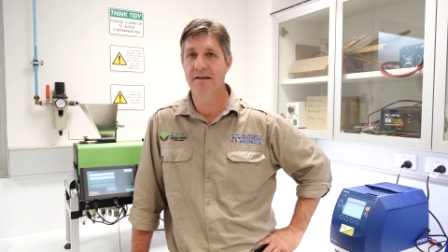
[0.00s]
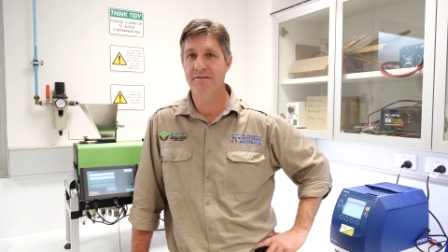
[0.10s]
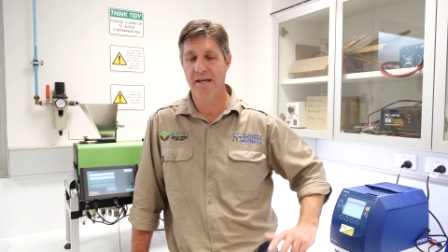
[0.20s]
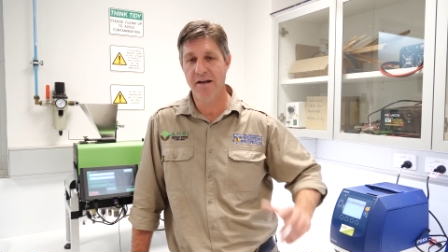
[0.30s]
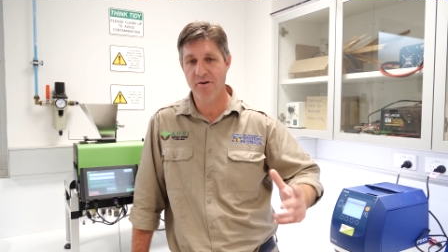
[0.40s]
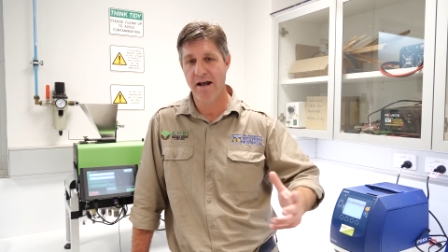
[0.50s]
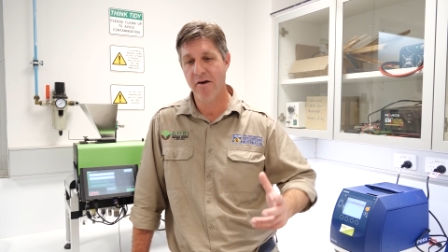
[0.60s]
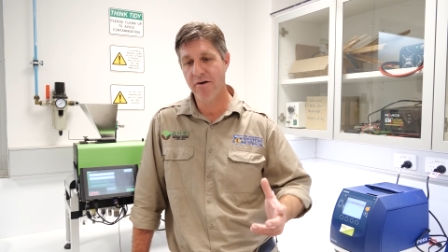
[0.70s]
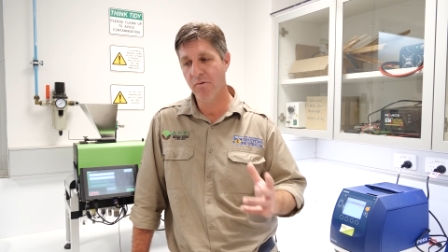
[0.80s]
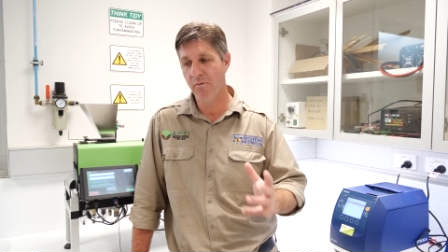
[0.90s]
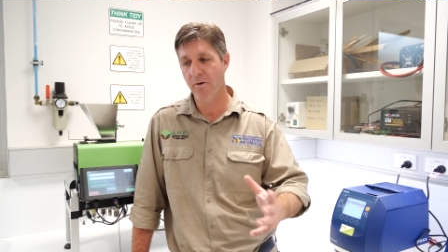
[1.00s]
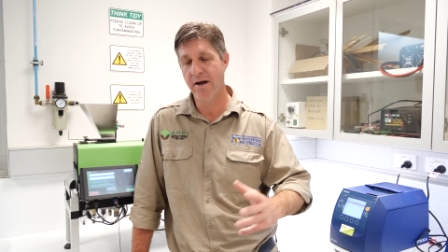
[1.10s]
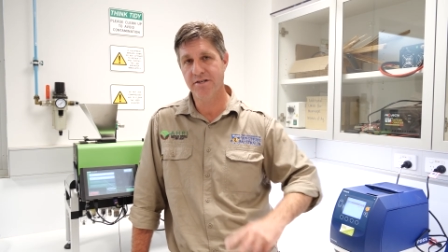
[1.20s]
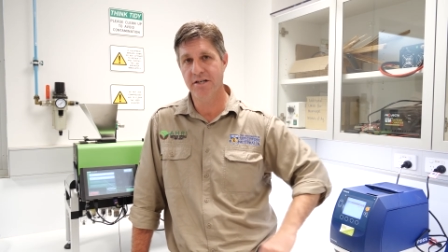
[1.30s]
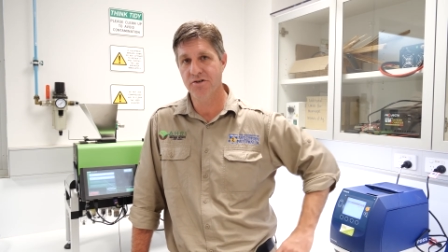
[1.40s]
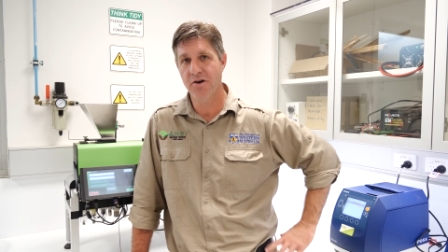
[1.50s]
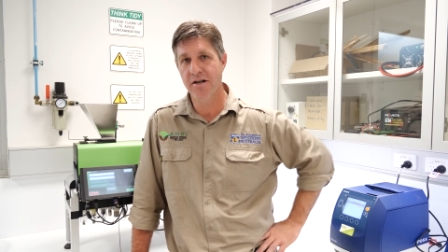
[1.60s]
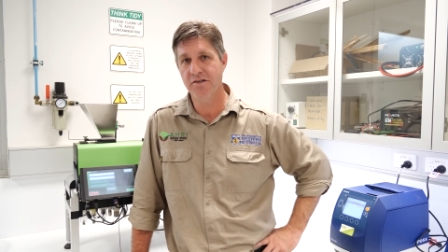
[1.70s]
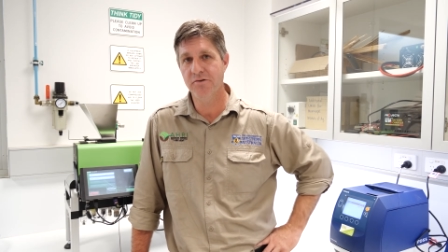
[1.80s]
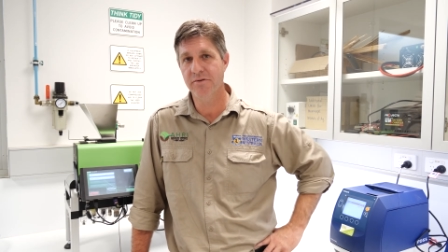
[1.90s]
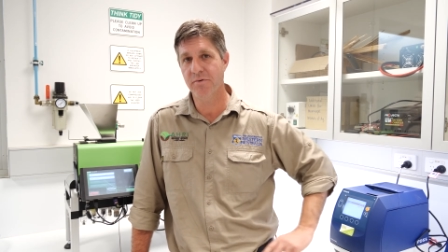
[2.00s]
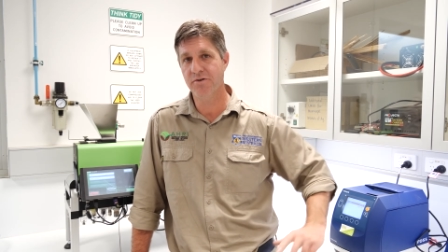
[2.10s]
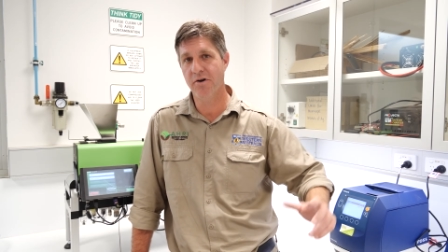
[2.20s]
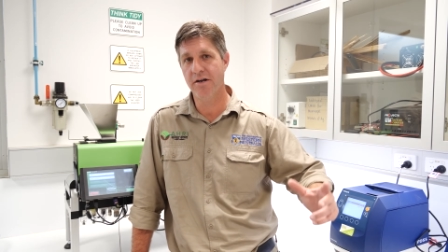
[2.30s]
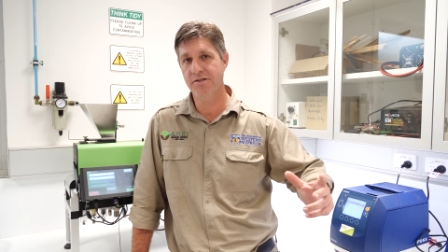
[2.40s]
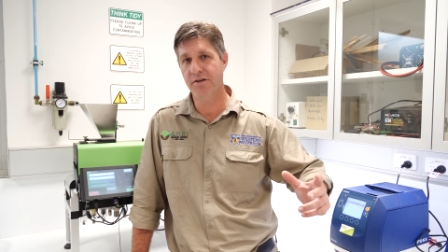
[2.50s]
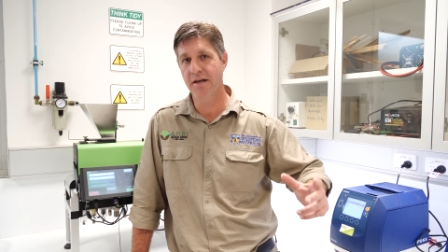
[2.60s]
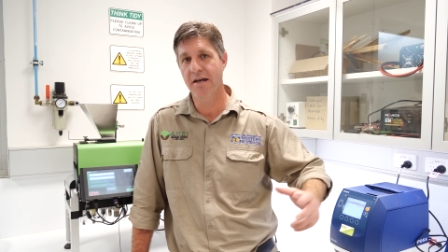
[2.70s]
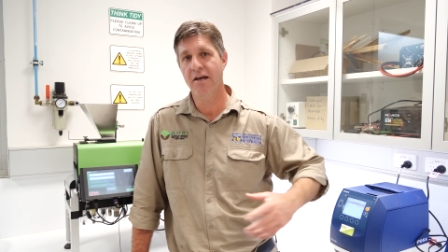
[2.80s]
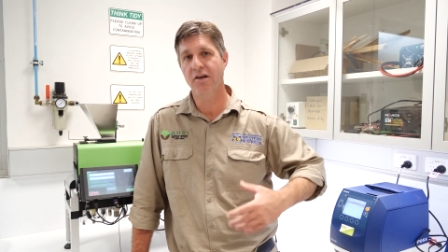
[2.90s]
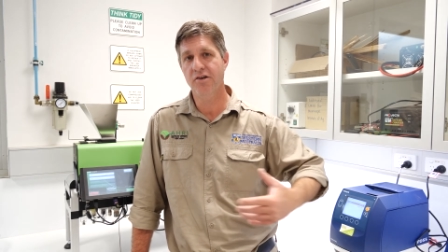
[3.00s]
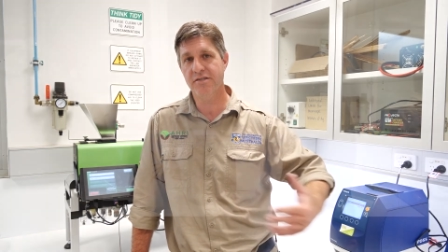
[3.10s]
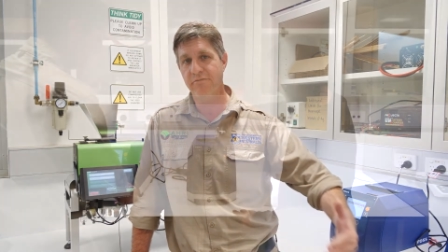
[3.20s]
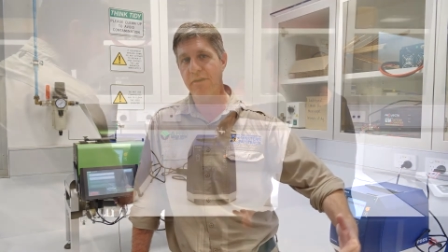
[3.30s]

So here at AHRI, what we're actually trying to do is we're trying to use a